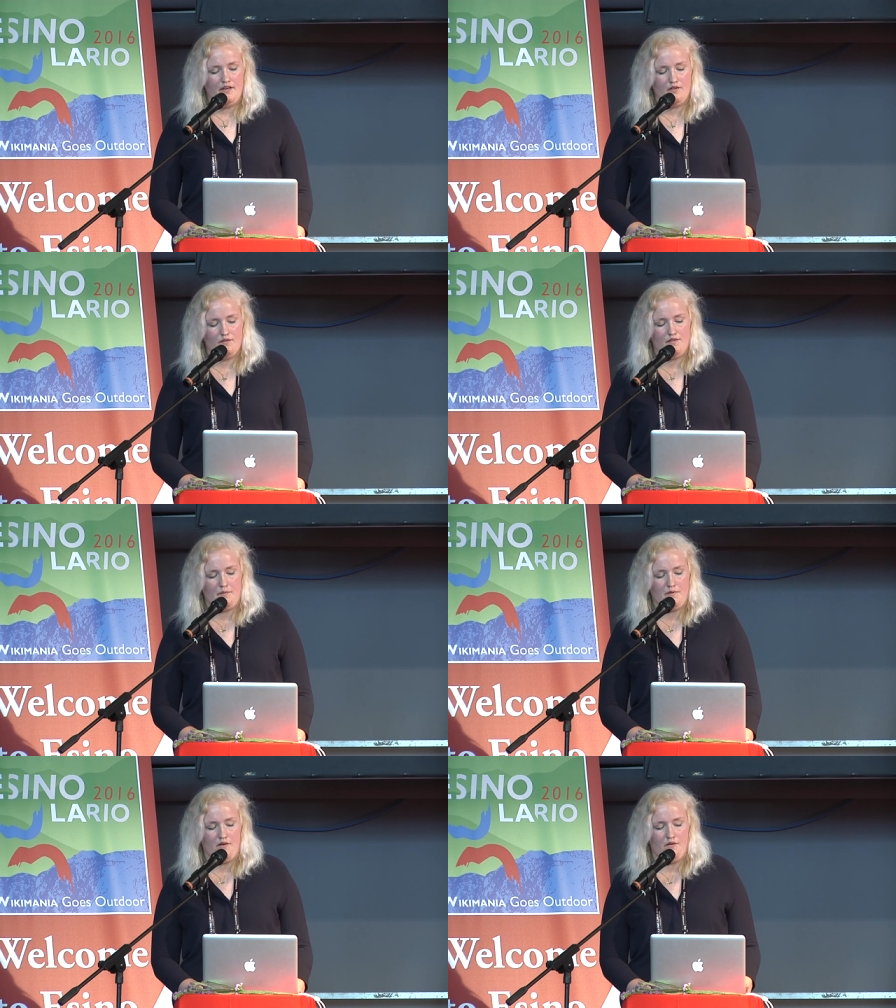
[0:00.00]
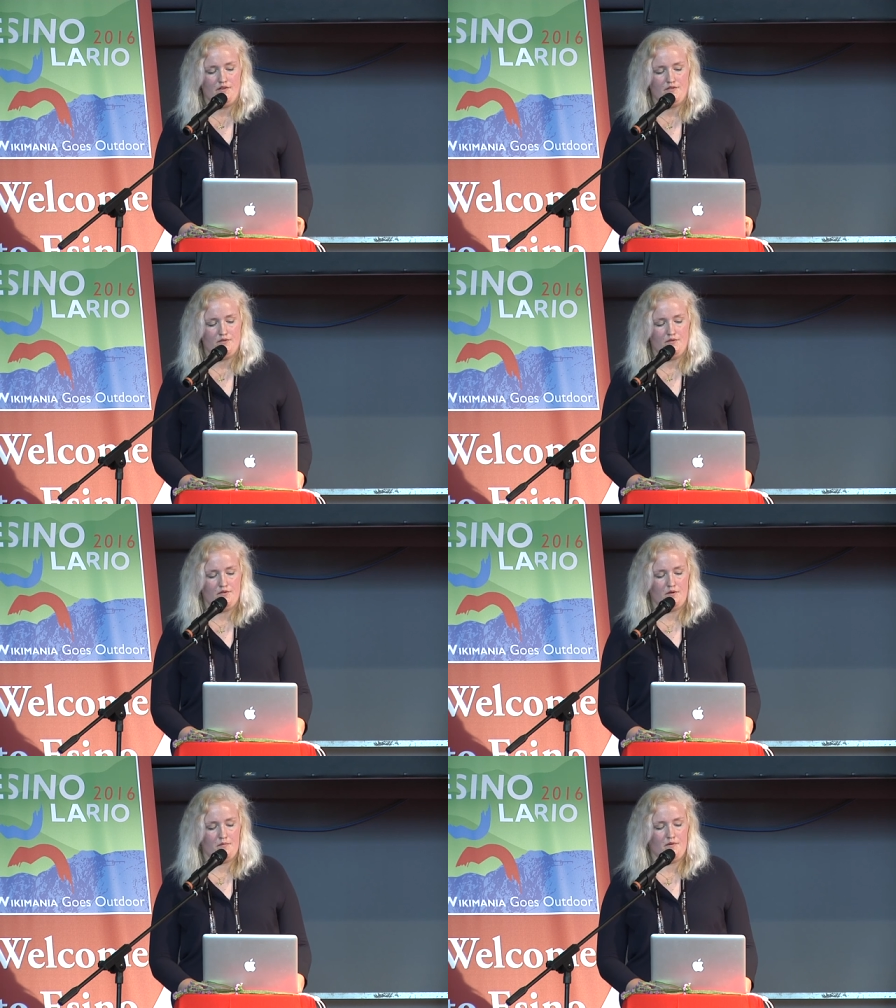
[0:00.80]
use their power
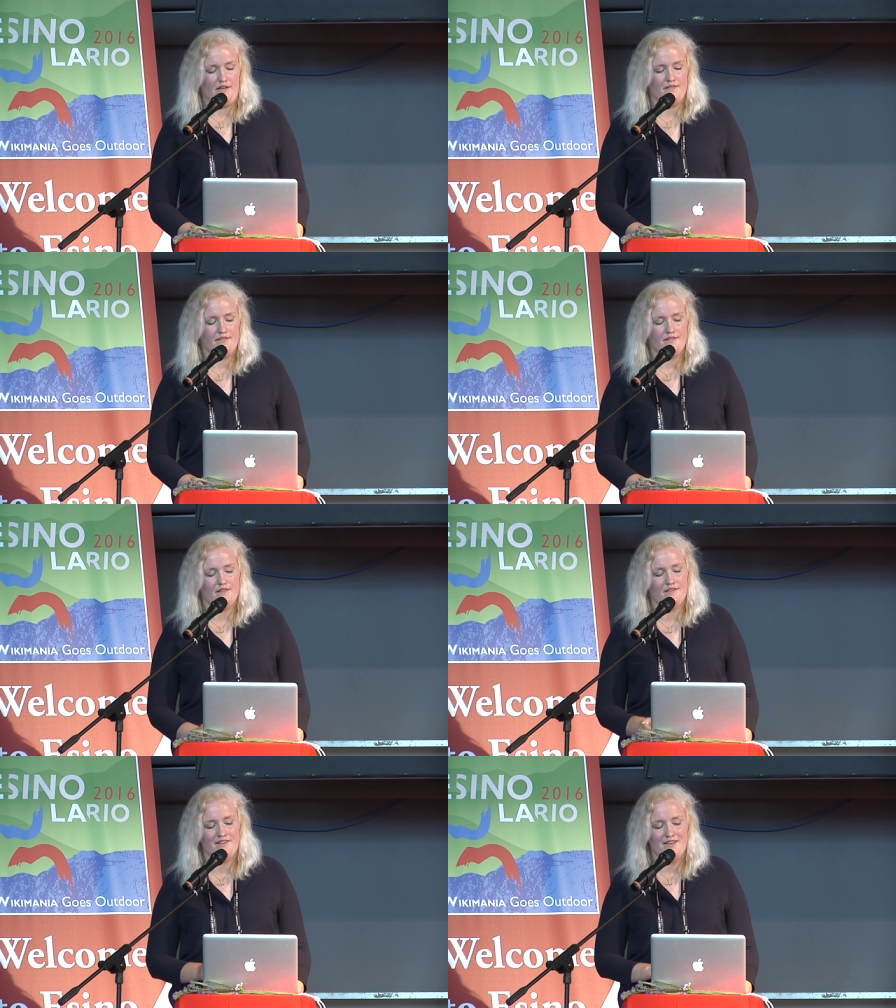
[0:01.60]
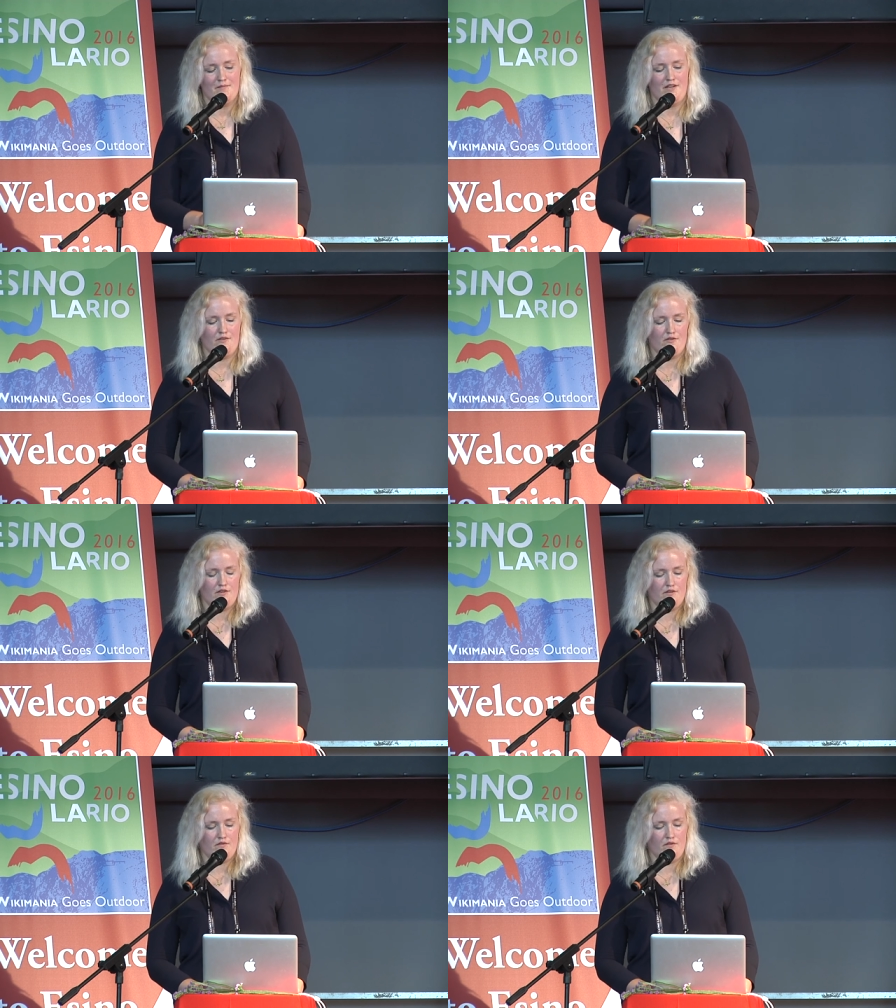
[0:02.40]
to oppress
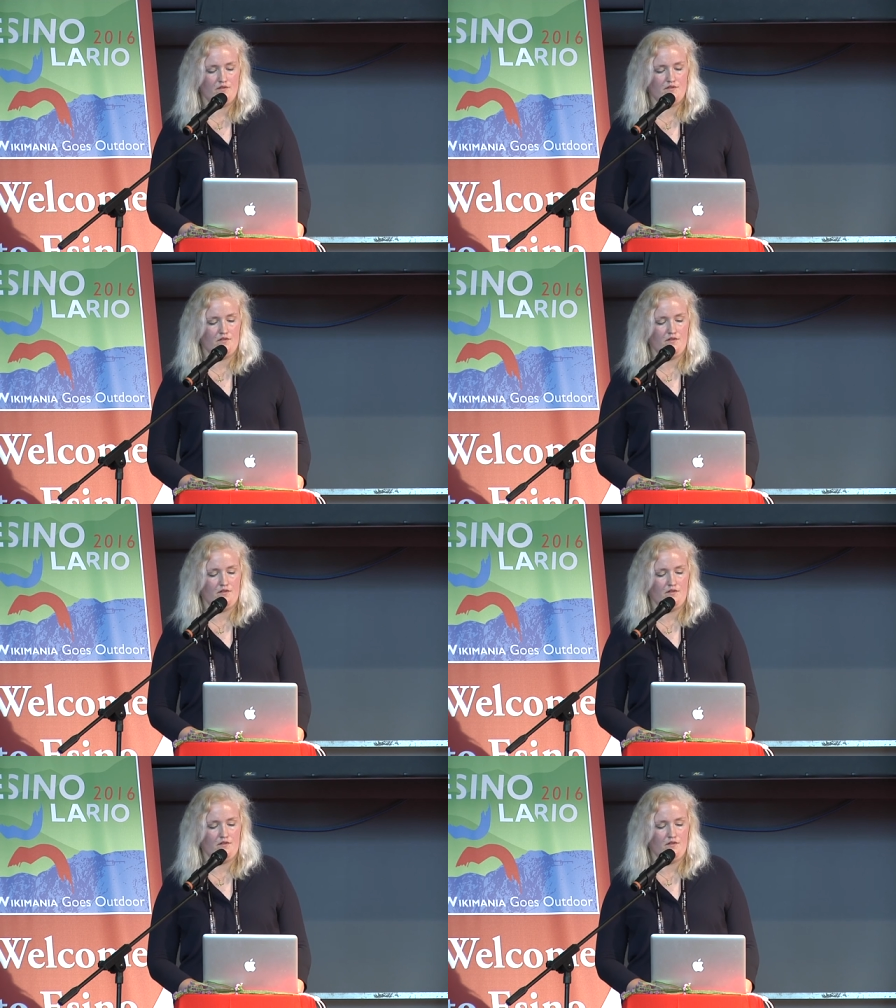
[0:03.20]
minority views or